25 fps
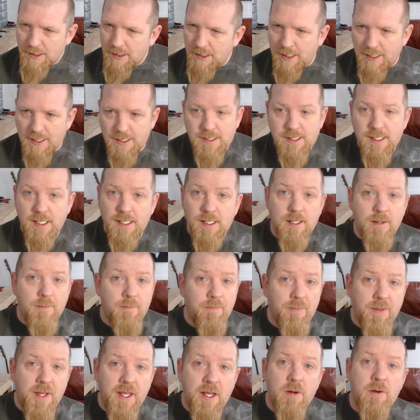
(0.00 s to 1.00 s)
Like I said,
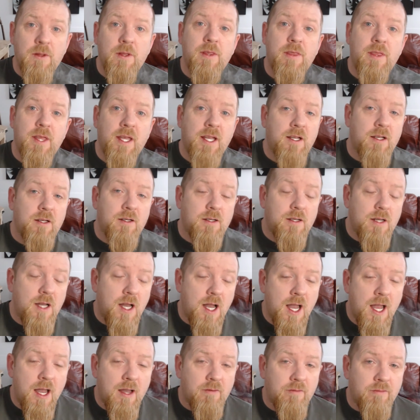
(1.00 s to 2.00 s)
the only thing
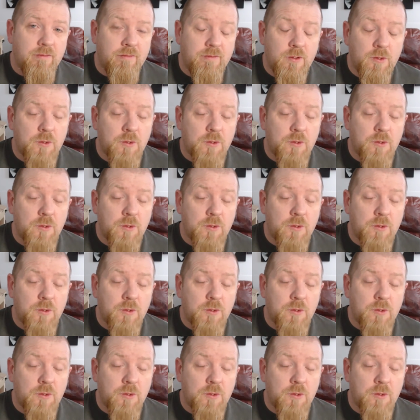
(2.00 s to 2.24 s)
I have